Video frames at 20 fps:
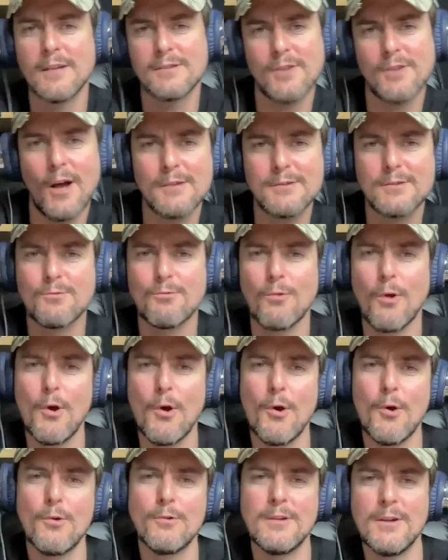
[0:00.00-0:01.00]

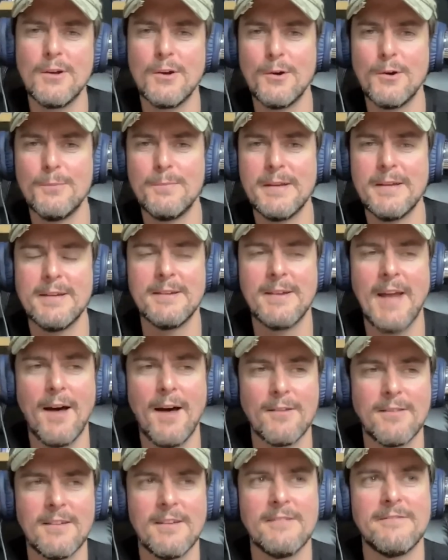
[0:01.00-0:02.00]
testosterone, being
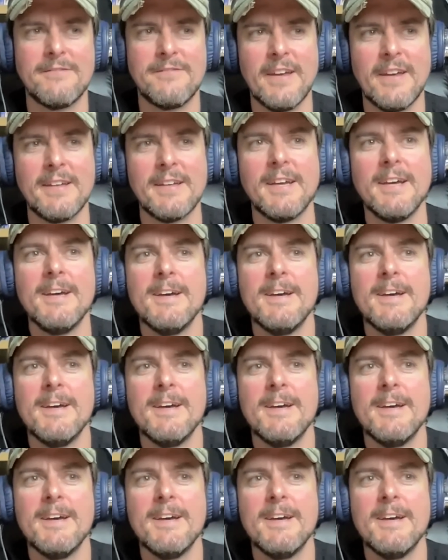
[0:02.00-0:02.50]
healthy and fit.